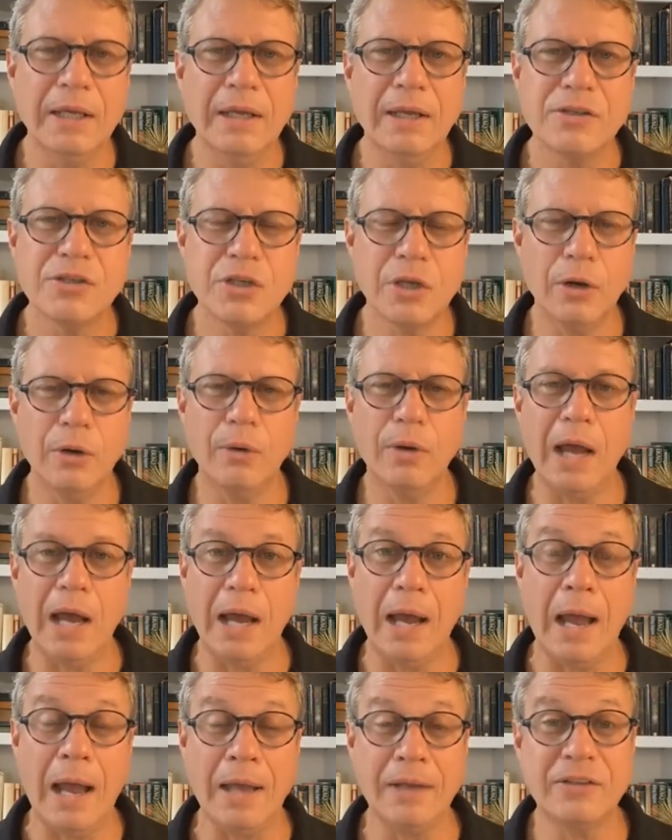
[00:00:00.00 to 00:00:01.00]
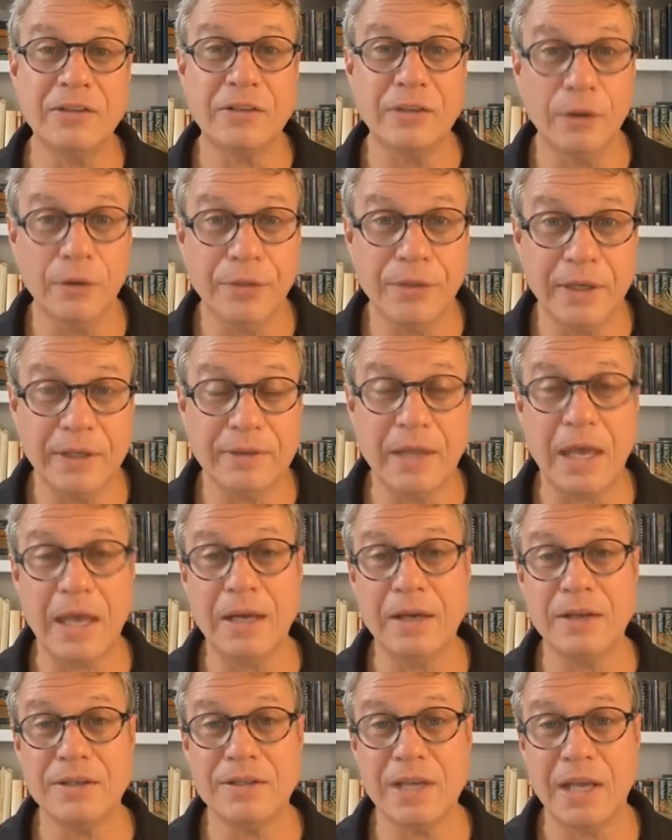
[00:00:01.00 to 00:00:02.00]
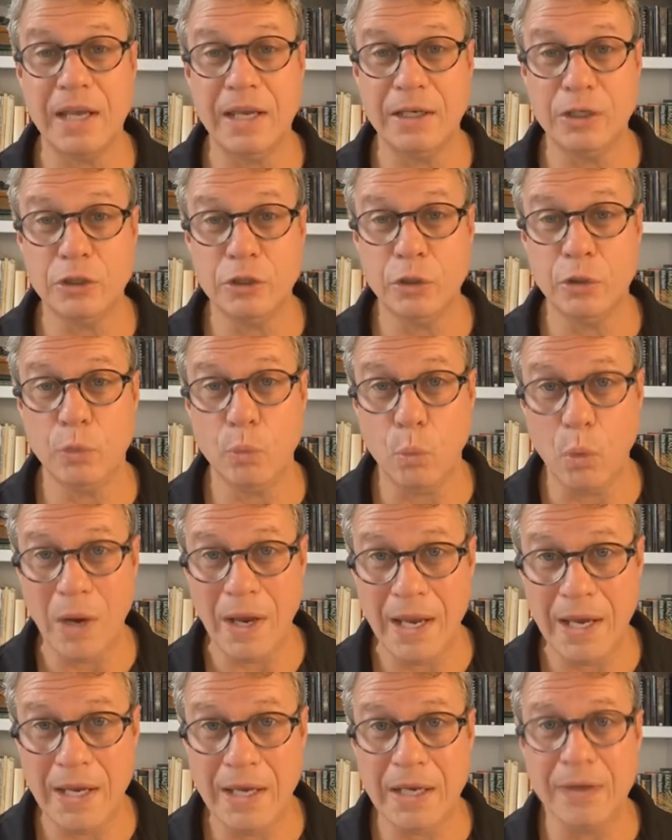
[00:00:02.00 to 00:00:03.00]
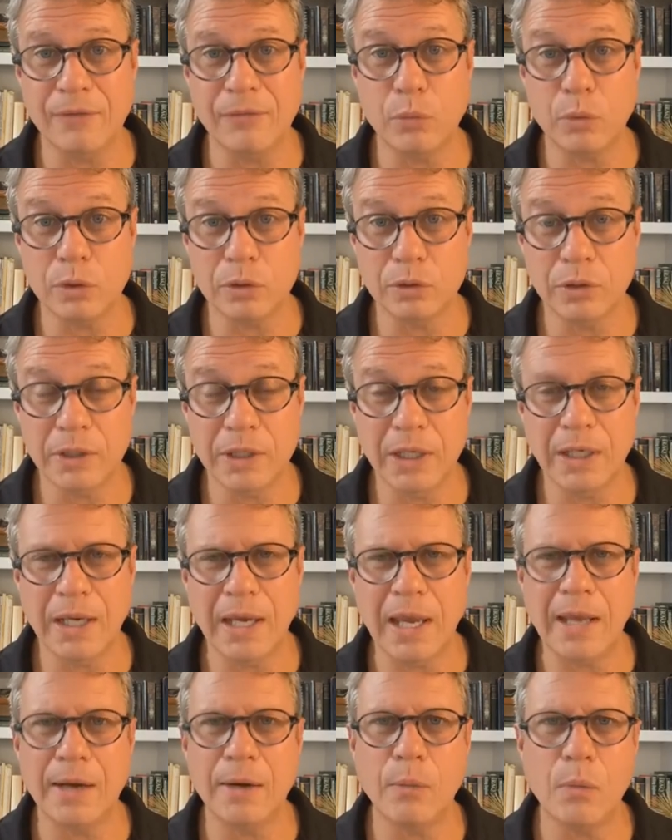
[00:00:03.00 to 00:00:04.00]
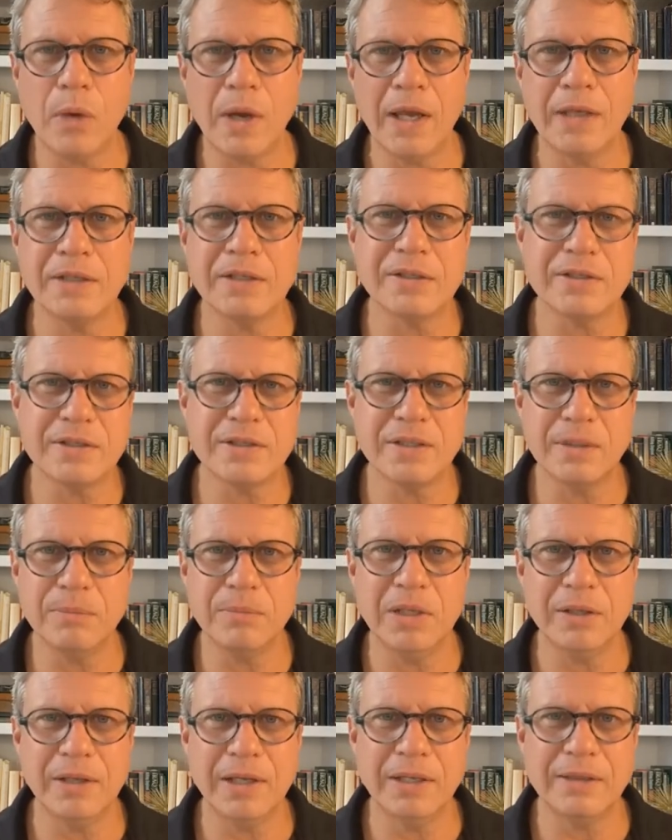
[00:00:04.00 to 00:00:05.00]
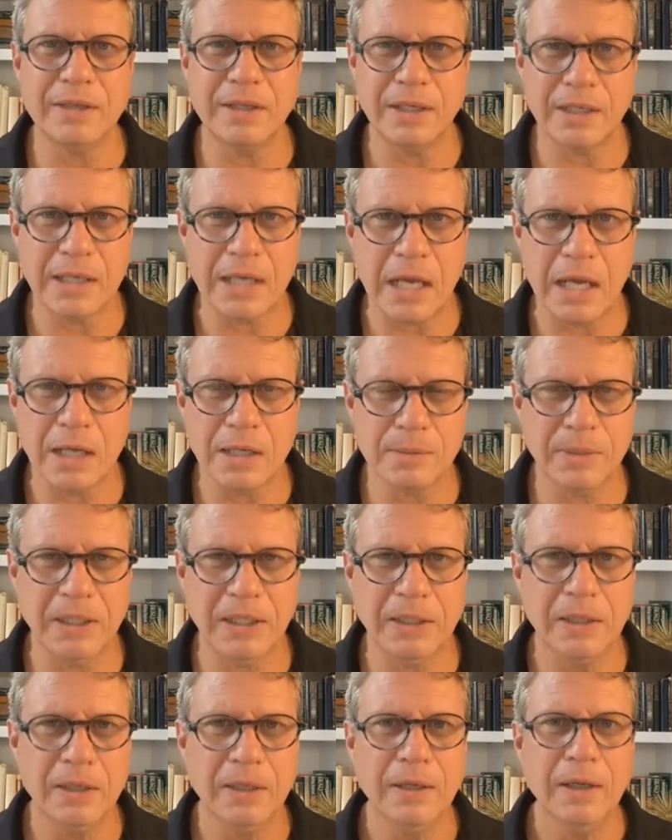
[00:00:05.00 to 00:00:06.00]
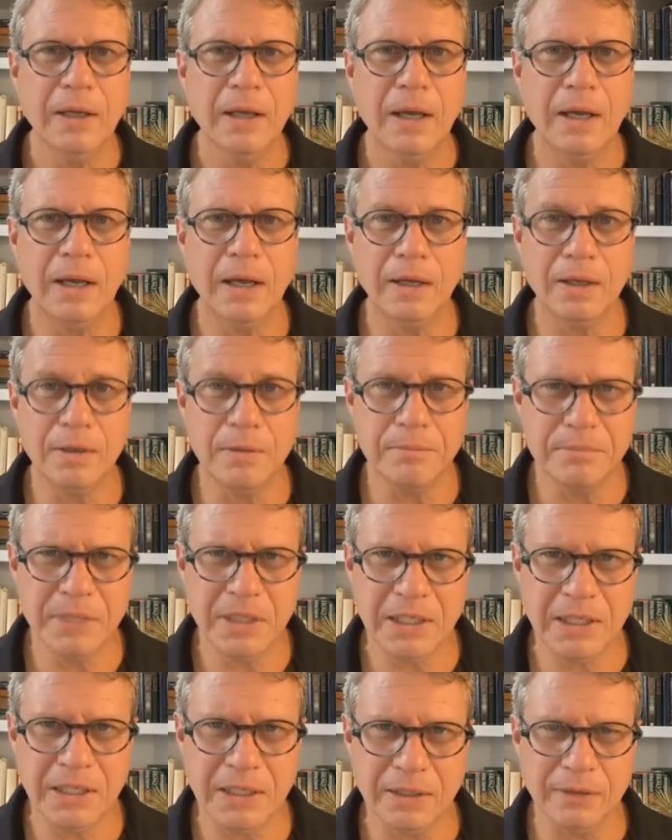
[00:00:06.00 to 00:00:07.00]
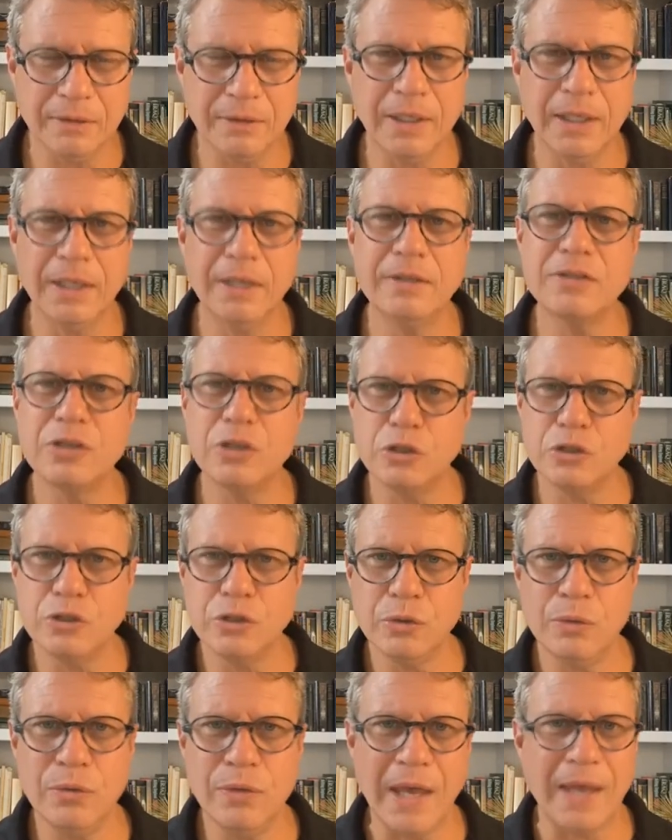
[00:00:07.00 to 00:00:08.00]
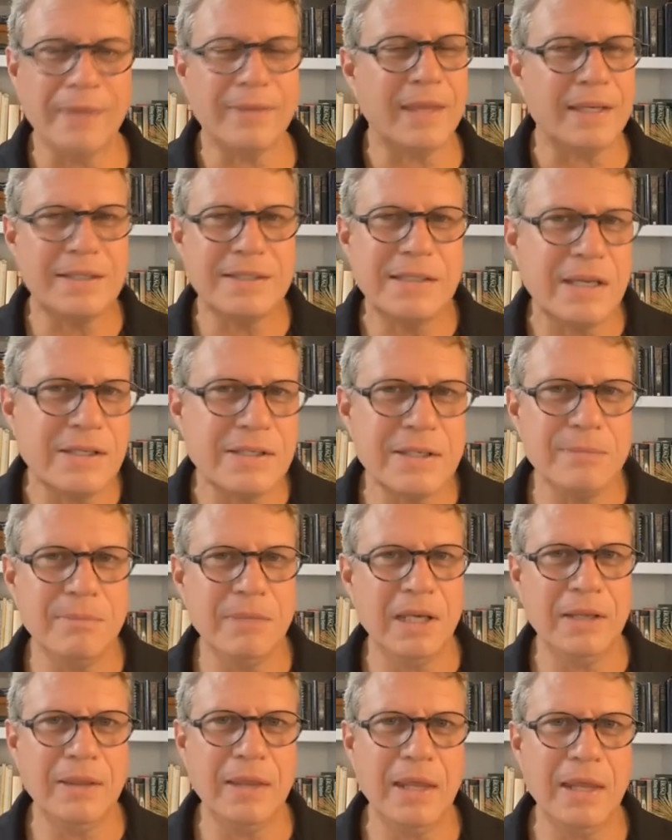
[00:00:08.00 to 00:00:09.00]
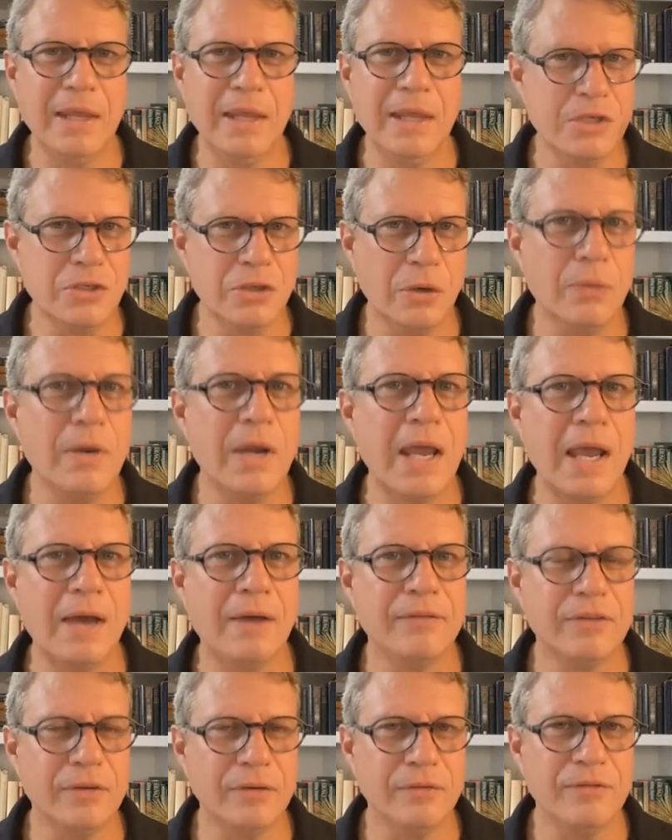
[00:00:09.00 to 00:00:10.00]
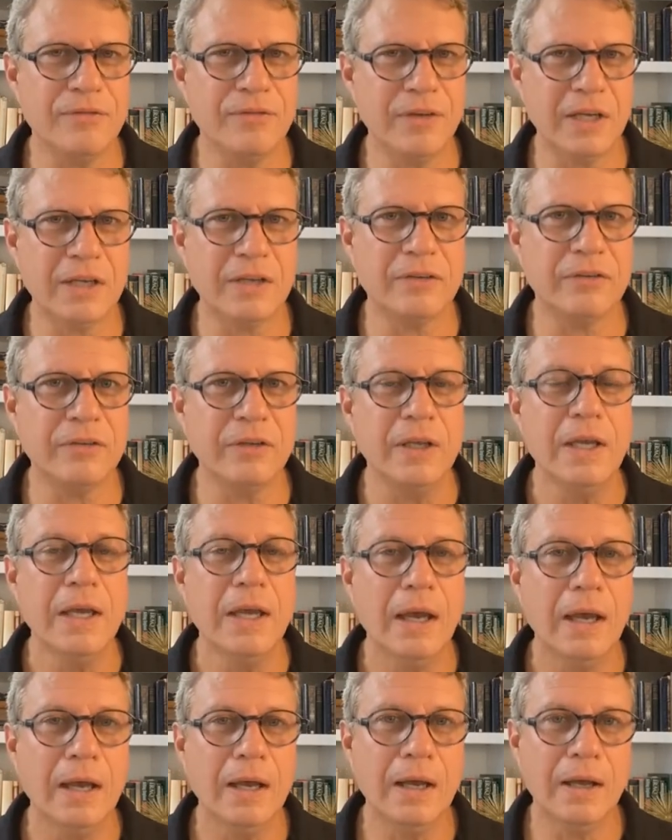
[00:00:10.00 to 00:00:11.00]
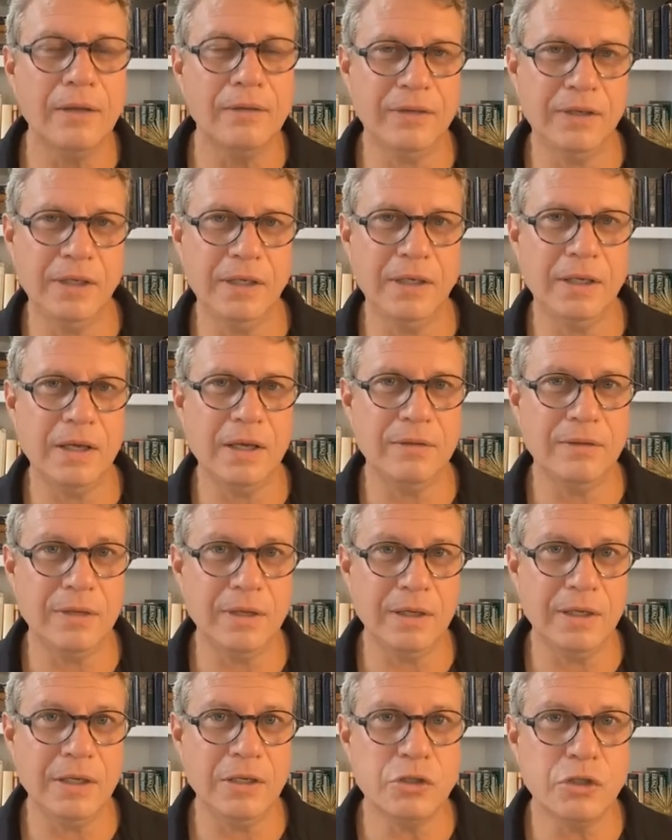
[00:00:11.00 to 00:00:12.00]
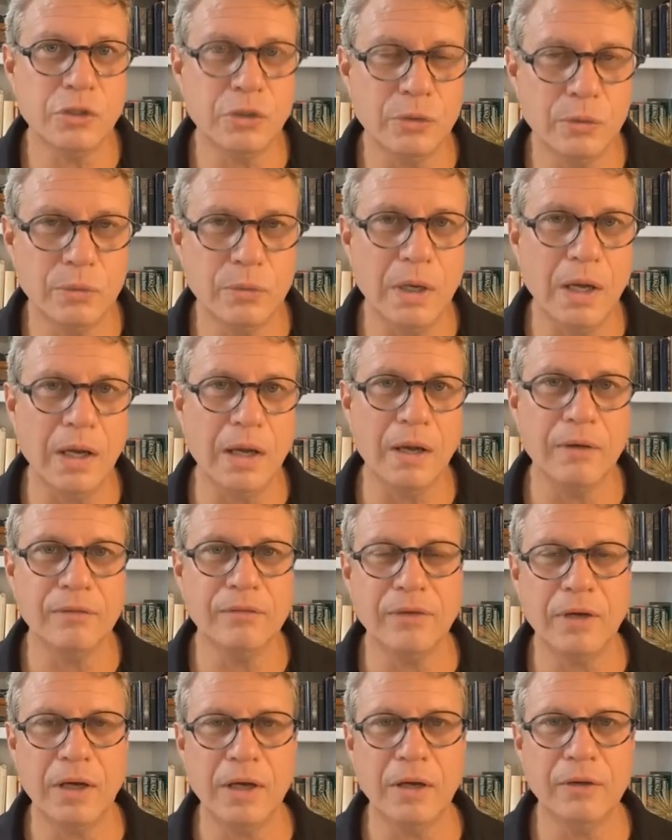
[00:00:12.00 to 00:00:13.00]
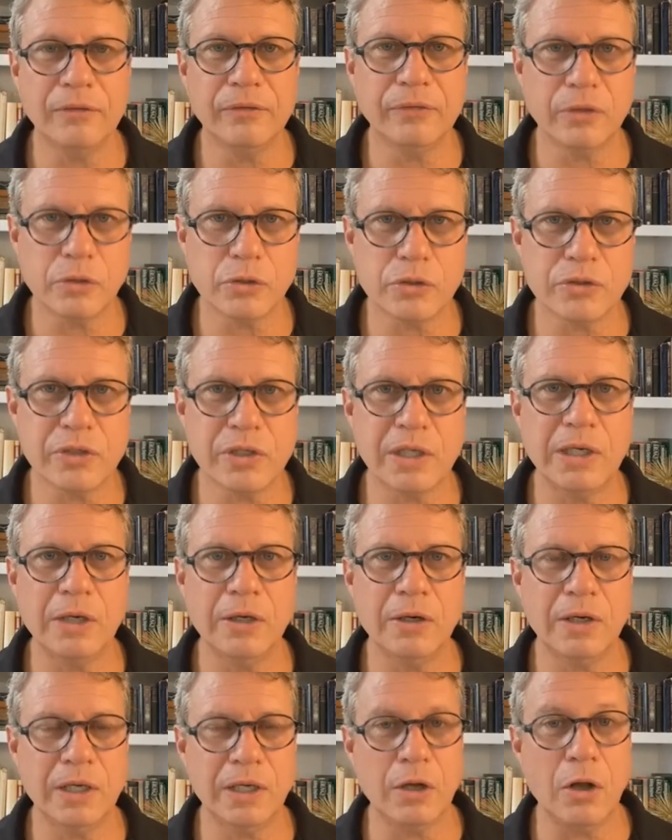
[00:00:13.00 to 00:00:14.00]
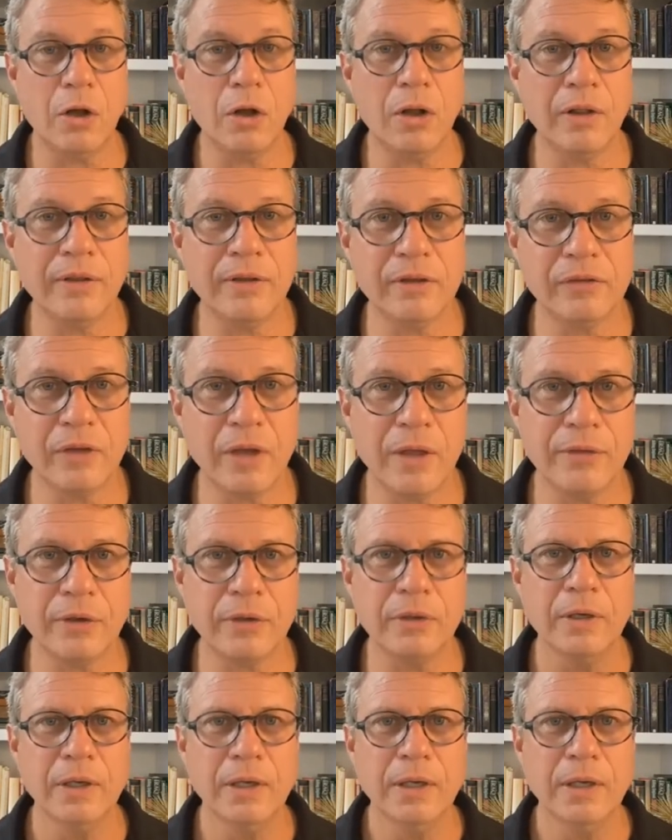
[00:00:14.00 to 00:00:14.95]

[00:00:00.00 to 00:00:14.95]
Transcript: So I, I still think that is a good way if we're looking at a way to stimulate the economy uh, immediately to do that. That doesn't mean that we don't have to fix uh, the uh, the issue of, uh, of Social Security and all these other